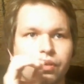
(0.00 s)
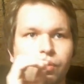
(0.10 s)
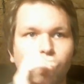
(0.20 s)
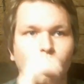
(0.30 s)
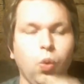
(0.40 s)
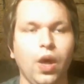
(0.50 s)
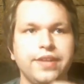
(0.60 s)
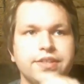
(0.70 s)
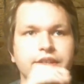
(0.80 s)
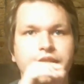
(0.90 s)

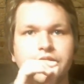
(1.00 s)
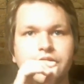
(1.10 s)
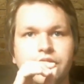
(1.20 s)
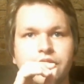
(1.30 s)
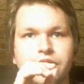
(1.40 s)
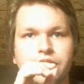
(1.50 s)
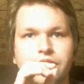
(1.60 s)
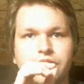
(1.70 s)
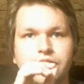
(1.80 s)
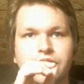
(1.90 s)
What
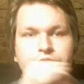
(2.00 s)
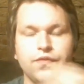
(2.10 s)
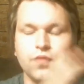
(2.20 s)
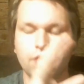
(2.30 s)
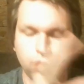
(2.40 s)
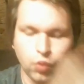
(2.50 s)
if